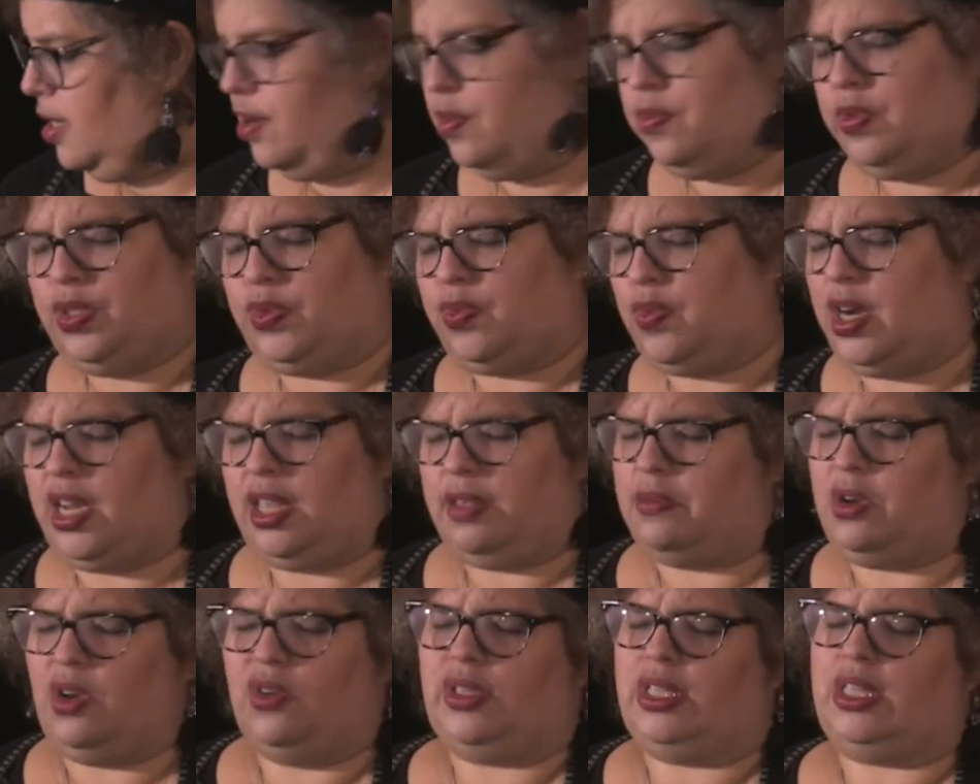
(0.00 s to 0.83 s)
it was one of
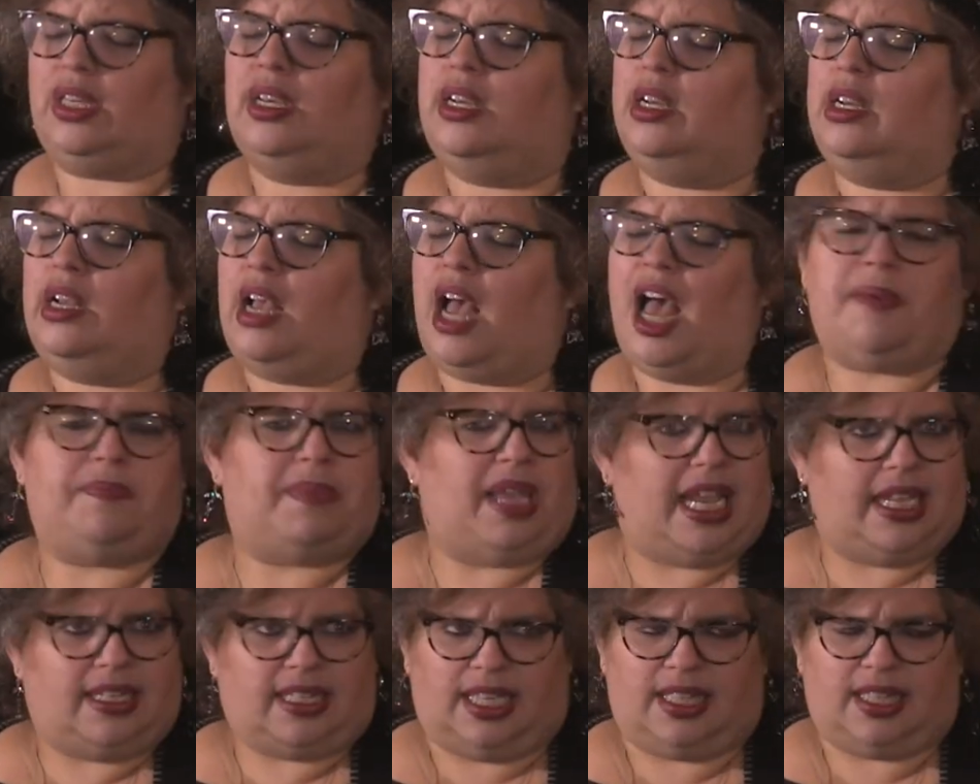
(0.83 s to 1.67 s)
the most
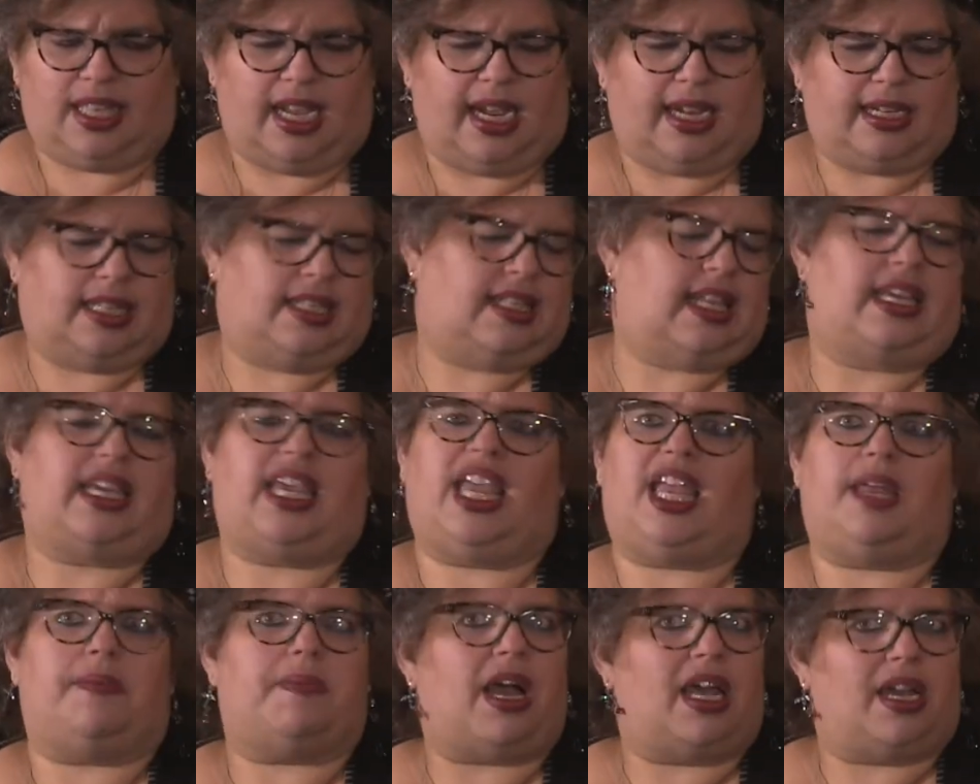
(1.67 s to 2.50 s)
amazing things that they
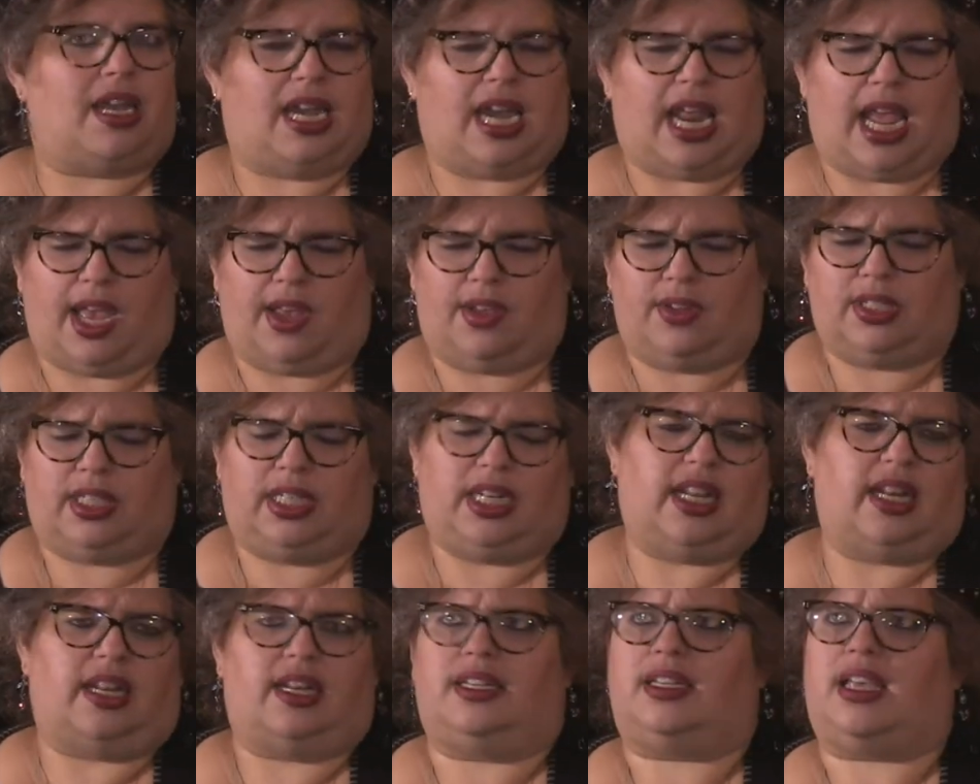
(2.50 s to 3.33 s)
came unannounced
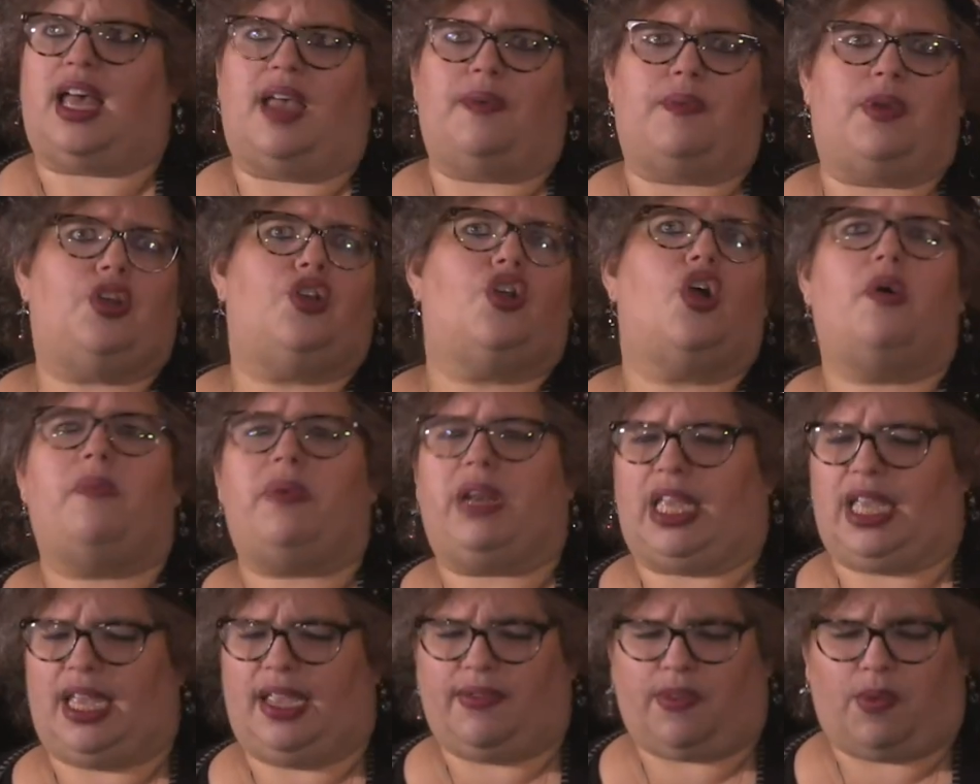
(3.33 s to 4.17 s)
at a time when
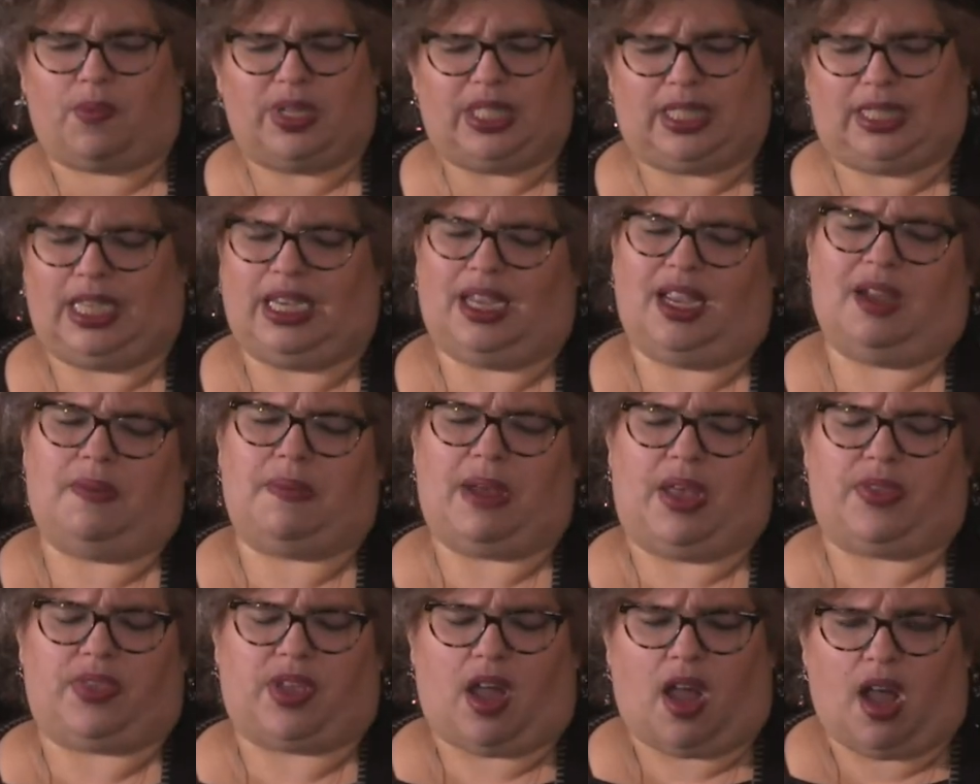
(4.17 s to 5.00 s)
nobody even was thinking
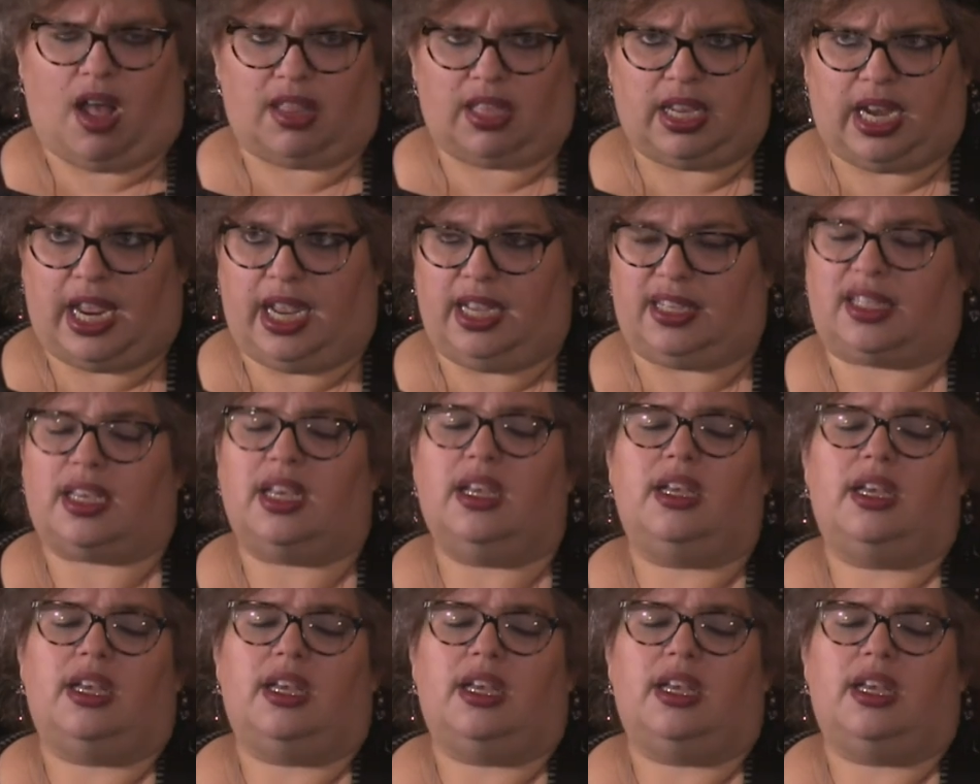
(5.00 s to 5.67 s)
about the holidays